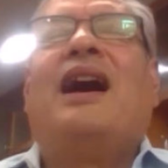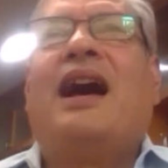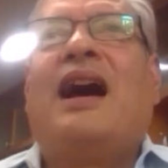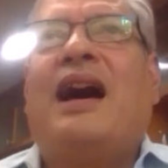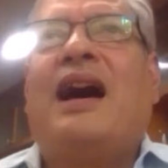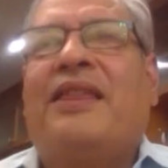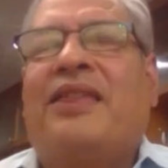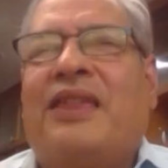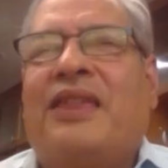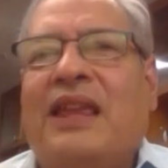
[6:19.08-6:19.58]

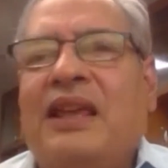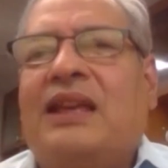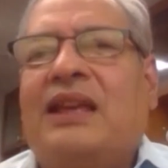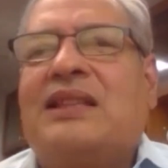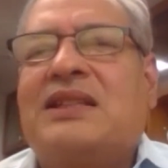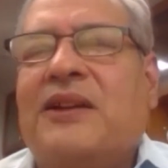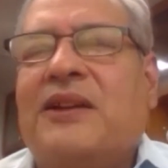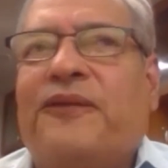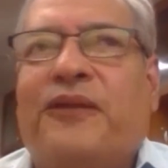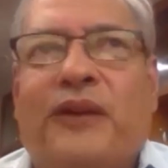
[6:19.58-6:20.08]
I think
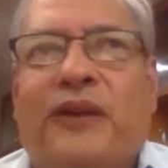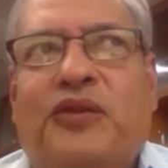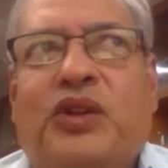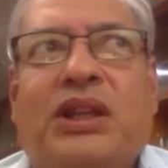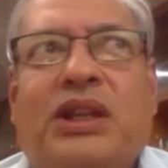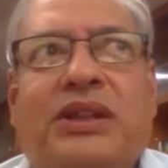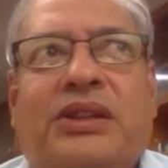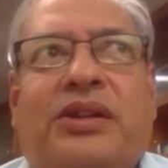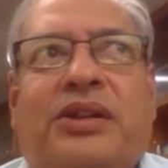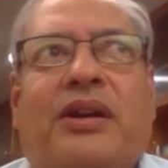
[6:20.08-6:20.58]
it's a
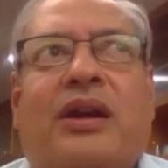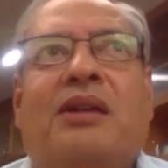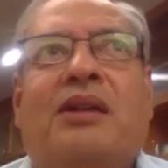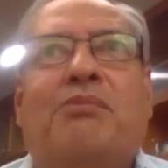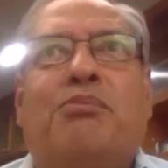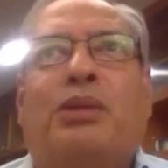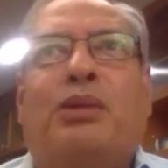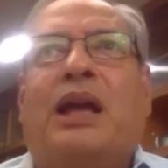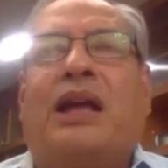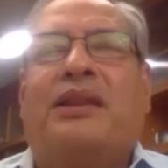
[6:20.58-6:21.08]
15th
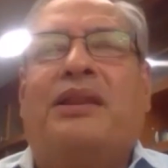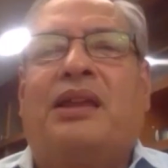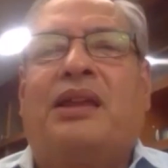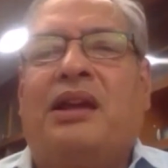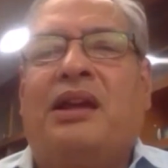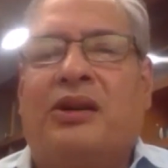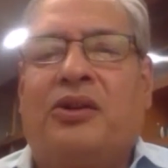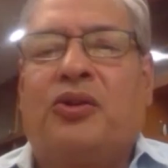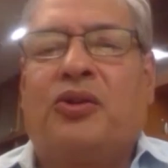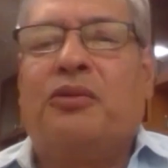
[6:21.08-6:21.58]
run, but I
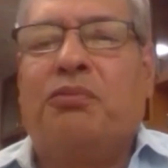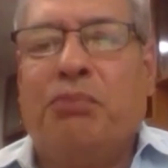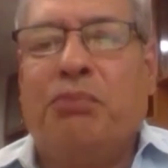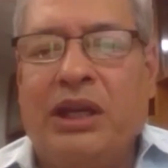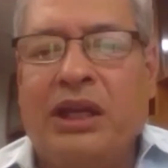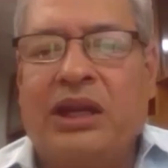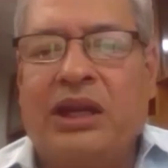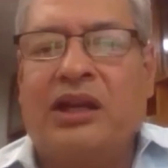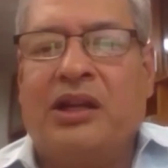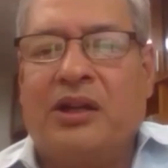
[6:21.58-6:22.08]
think it could
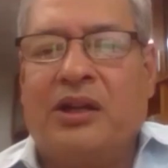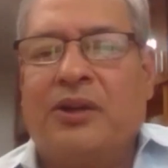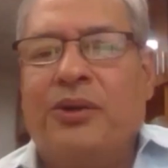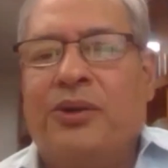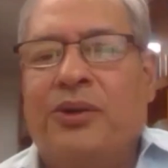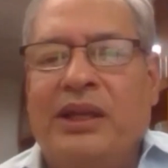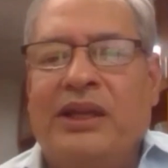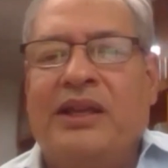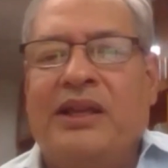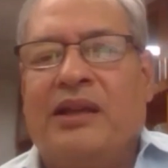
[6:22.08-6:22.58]
mean
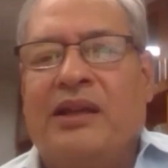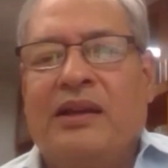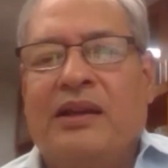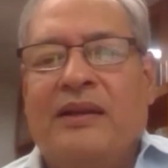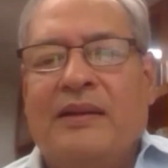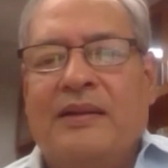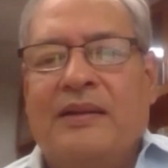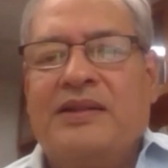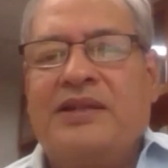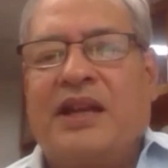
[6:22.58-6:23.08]
including
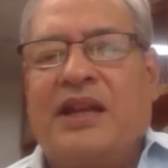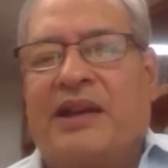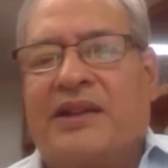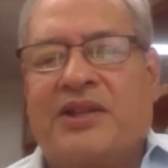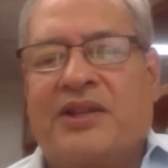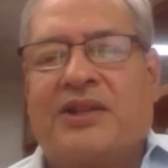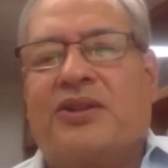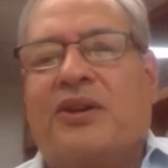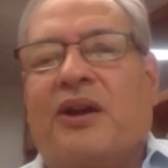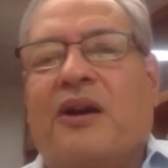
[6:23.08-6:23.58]

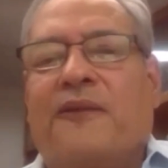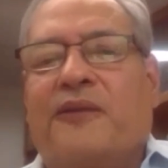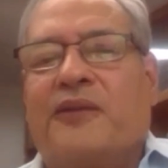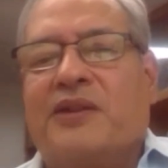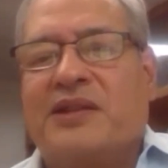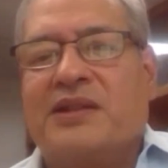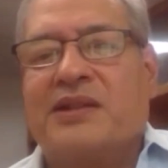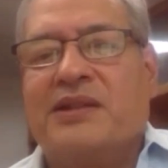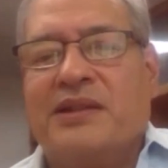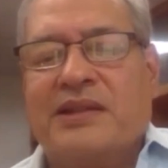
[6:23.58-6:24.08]
Texas
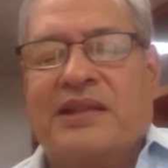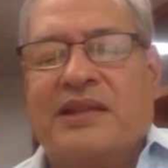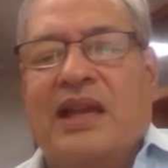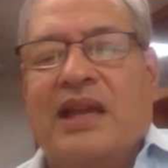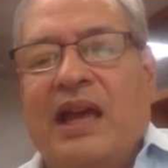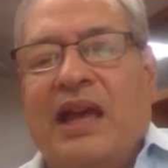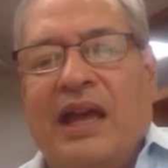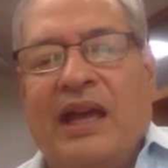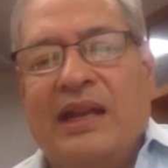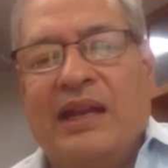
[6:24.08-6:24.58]
offices
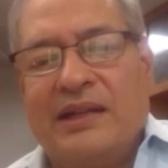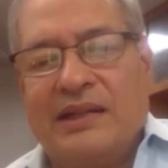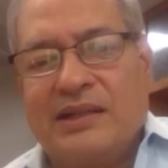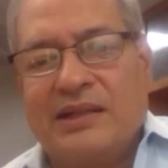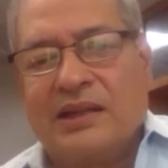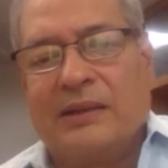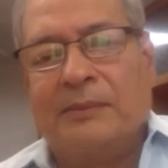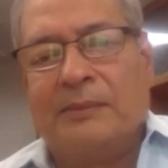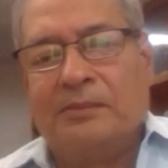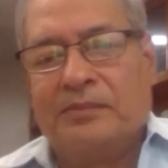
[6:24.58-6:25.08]
and
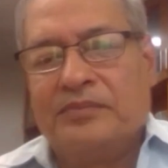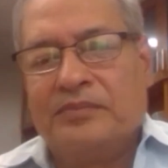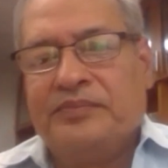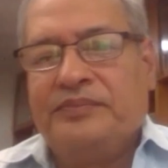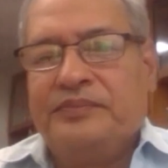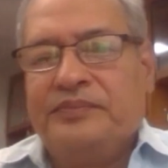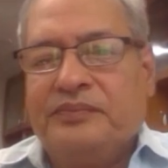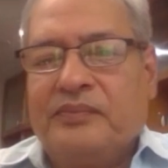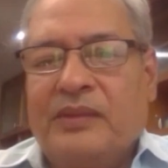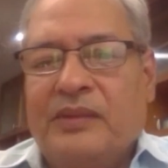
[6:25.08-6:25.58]

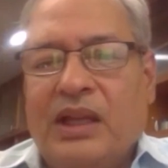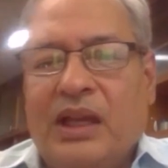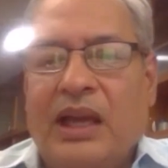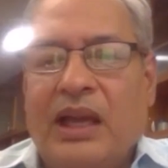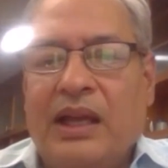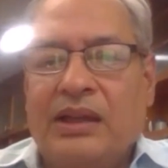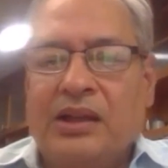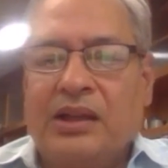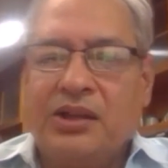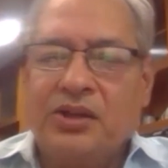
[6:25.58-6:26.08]

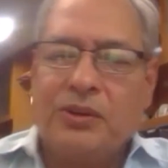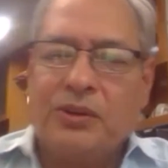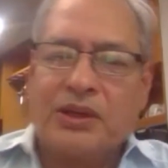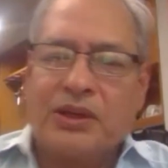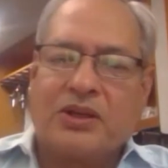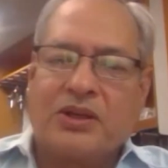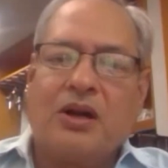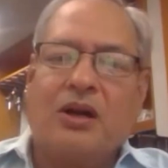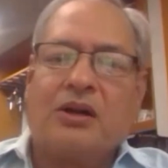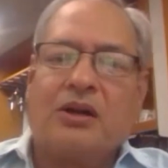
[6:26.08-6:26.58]
the
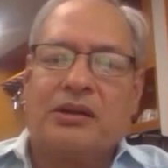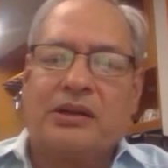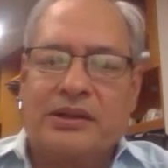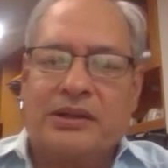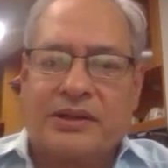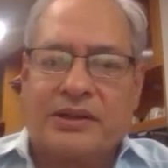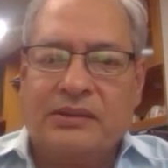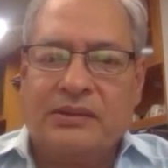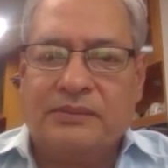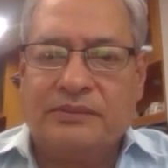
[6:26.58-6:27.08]
U.S.
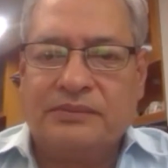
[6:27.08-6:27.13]
Congress.